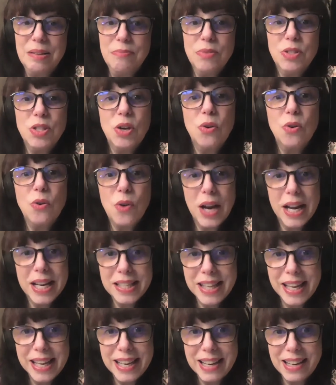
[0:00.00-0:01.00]
So Craig
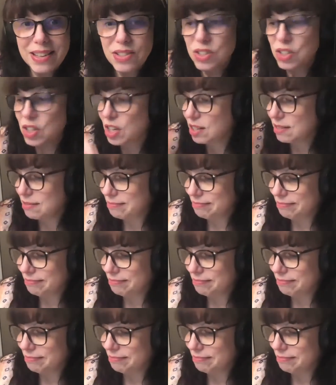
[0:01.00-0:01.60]
Lancaster,